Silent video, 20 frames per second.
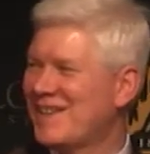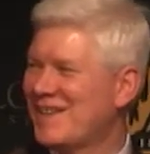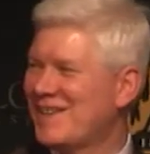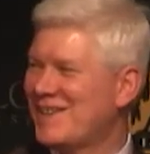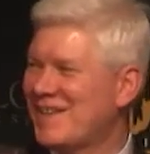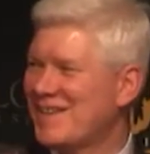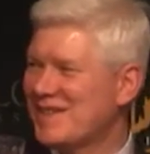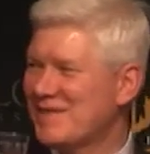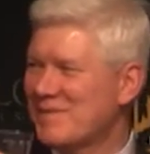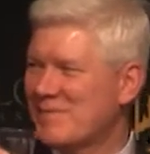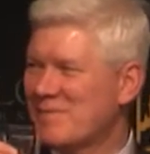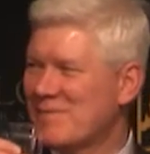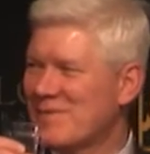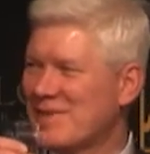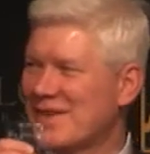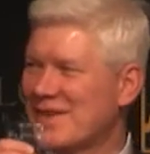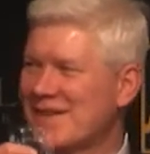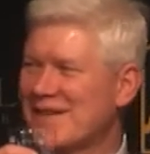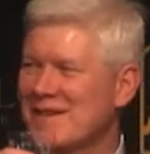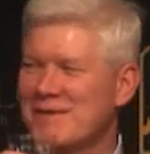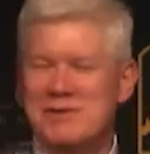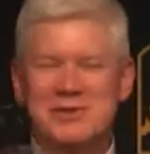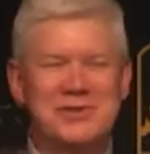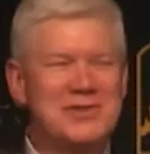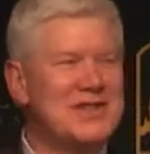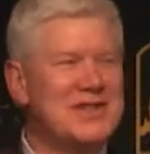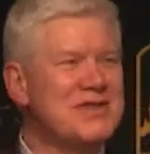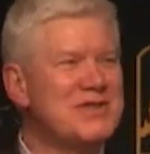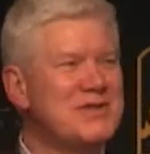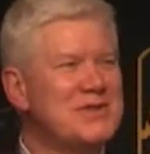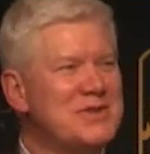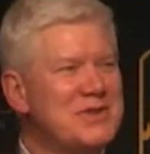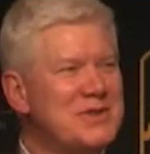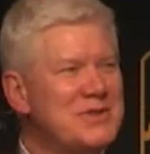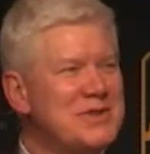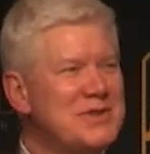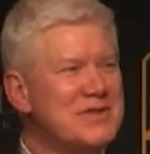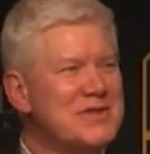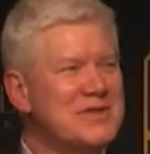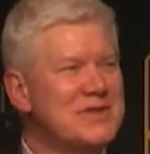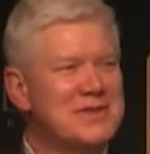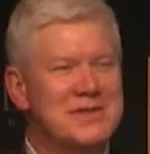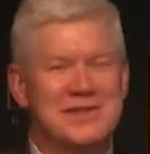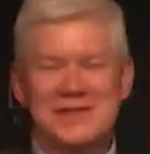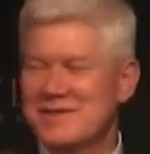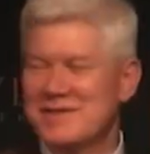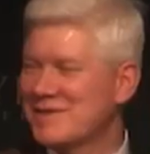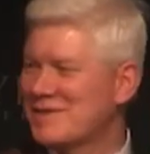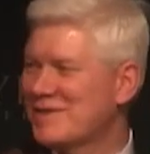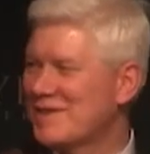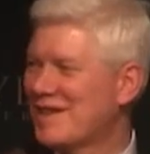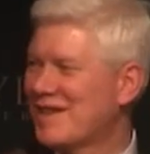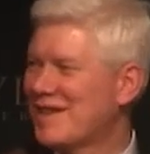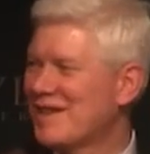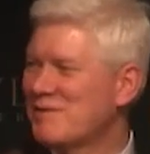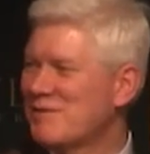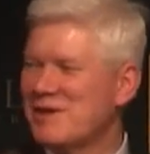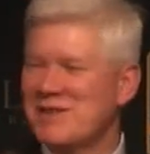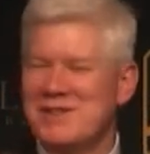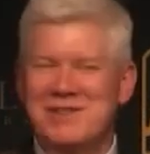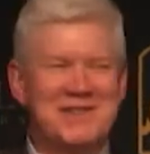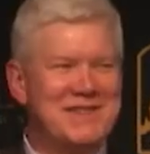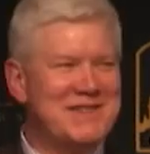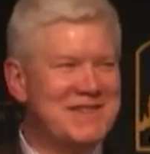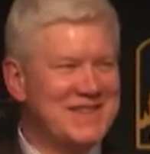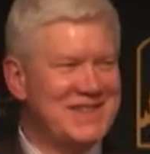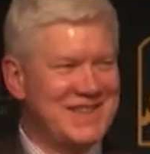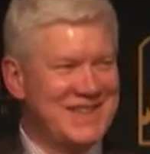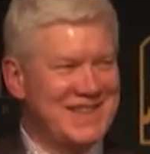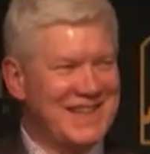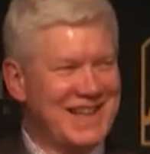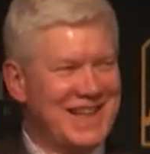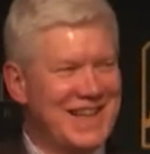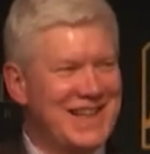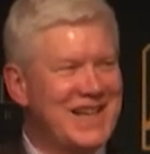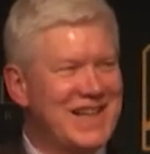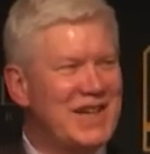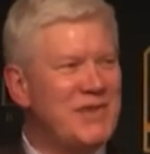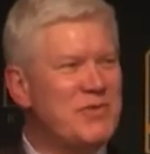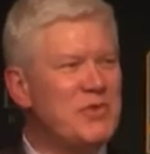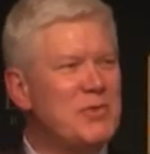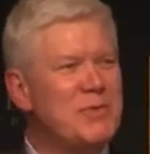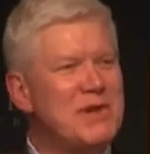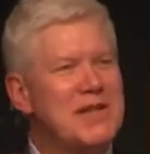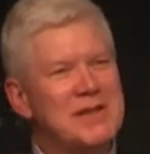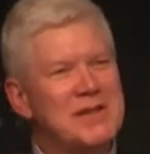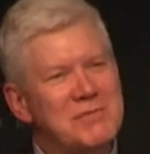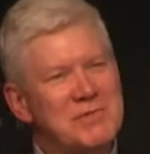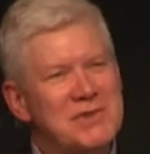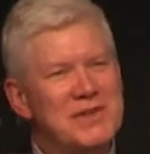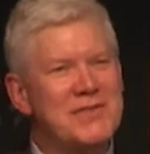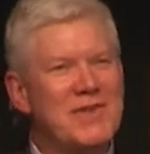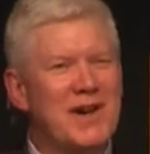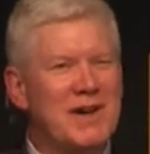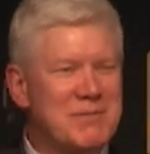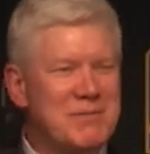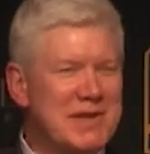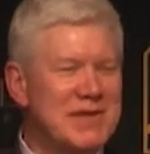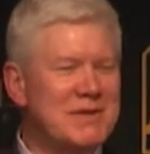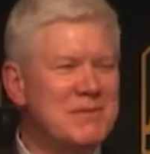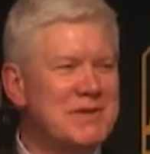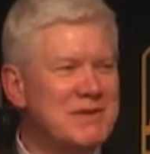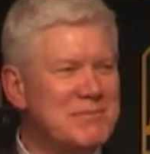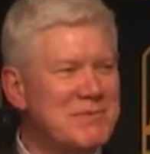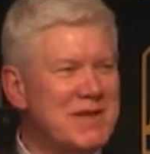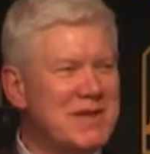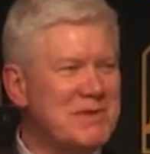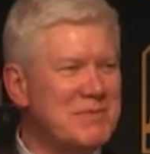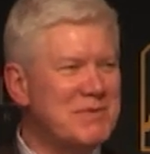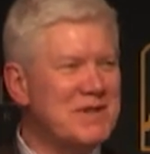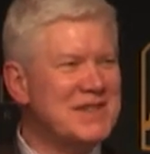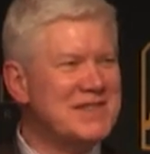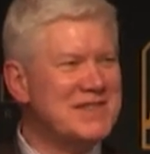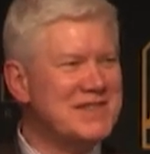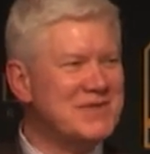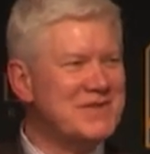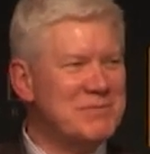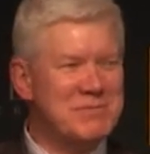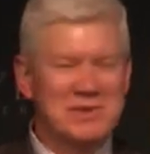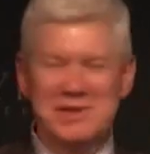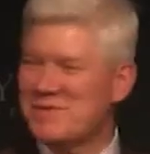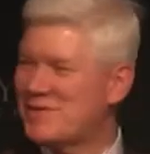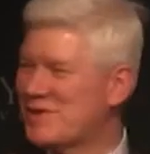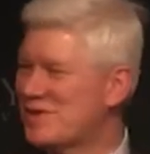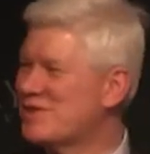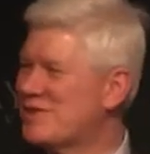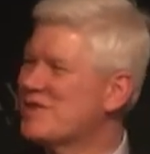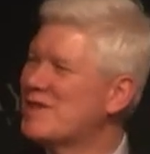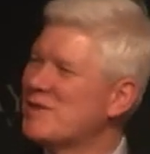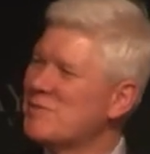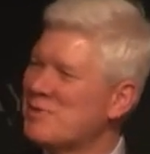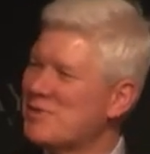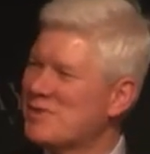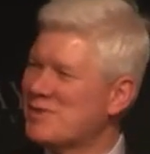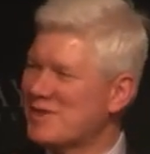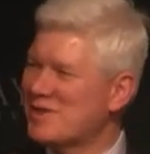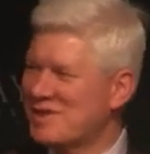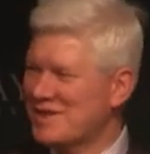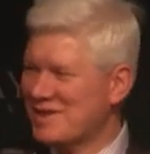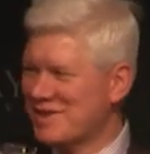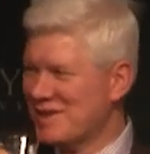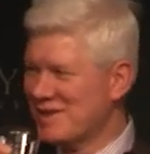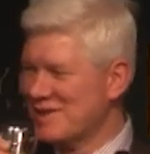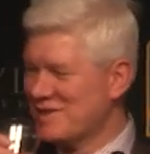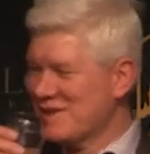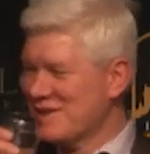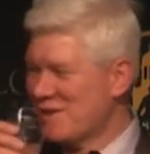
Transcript: Right. Uh, we'll try and do it in unison, okay? So. Well, okay, sorry. If you make them brief, I'll make them, my replies I'll be briefer, really brief. so you get both good in, yeah.